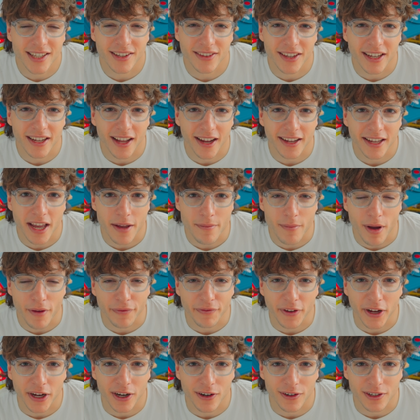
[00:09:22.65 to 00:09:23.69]
to think I keep my
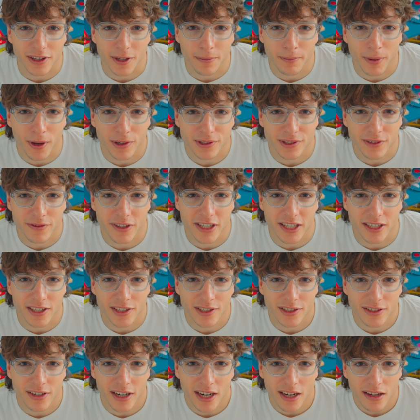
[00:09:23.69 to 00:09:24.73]
finger on the pulse of the
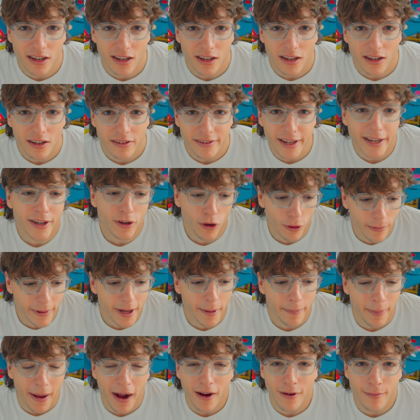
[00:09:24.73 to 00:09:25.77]
industry. Yeah, call me
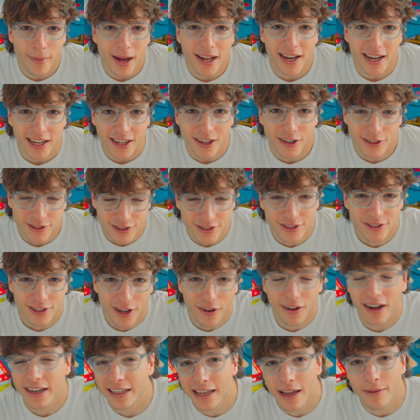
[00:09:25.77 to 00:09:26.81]
a paramedic, because you
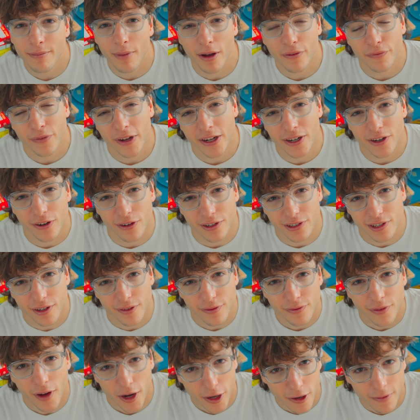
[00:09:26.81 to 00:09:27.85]
know I keep my finger on the
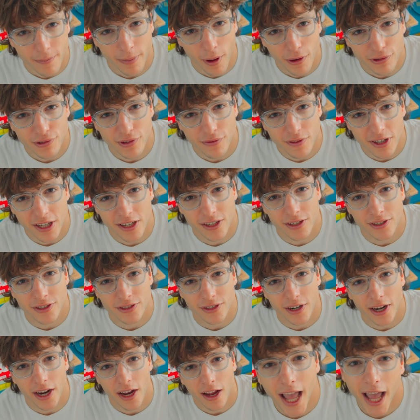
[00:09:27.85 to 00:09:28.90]
fucking pulse of the
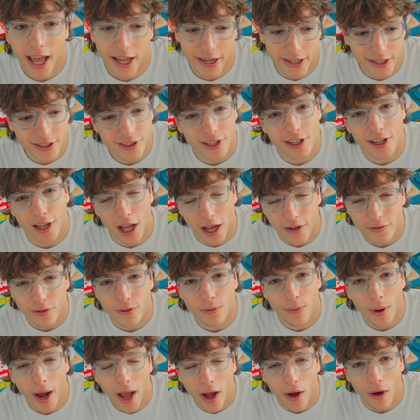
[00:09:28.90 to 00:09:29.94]
industry. And it's alive
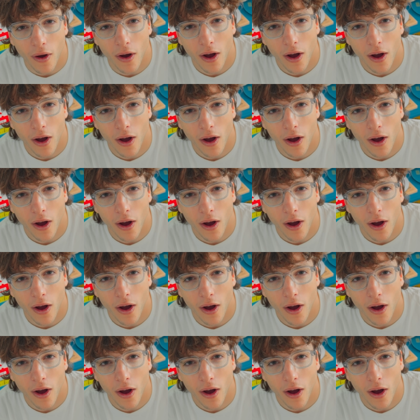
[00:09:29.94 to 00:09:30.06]
and well.